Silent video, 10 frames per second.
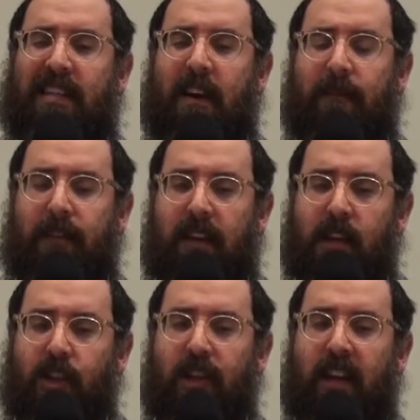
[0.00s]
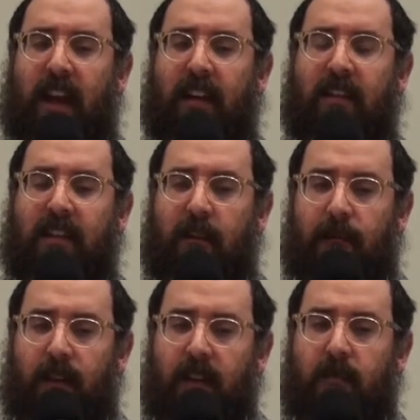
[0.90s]
definition and
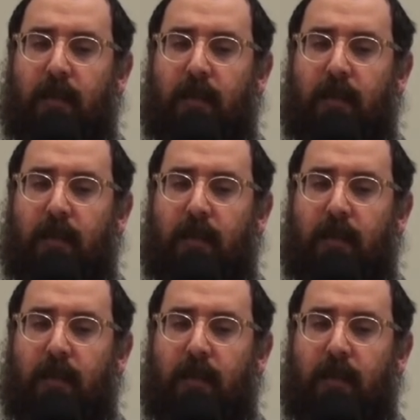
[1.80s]
difference,